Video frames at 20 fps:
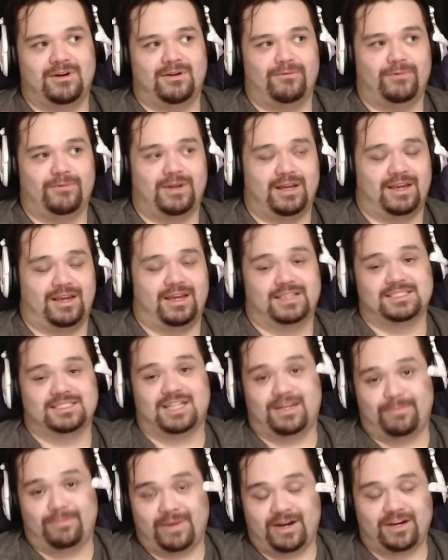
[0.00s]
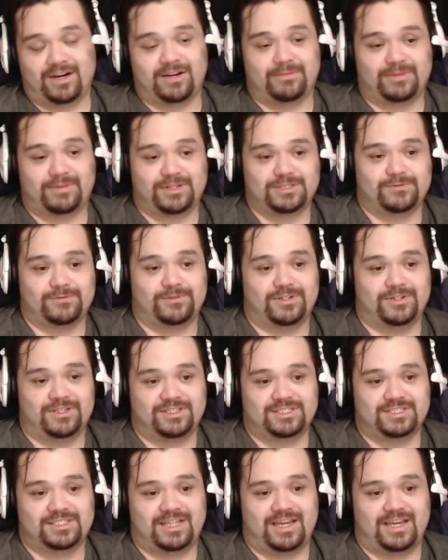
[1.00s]
what I guess an American person would
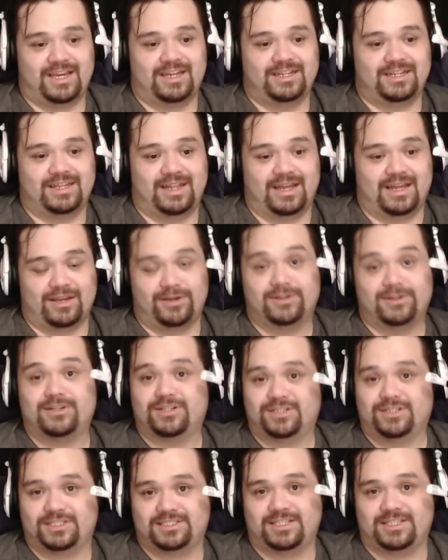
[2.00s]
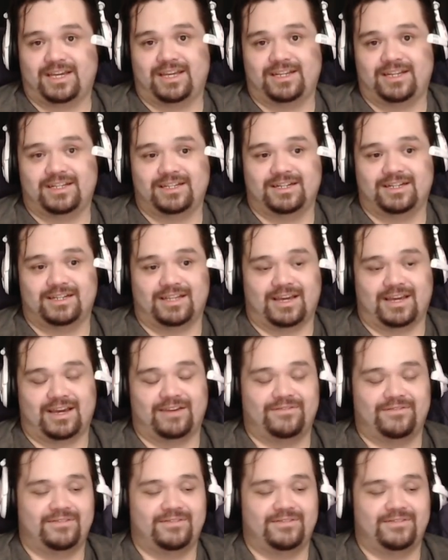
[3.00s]
understand, then I could understand it and laugh.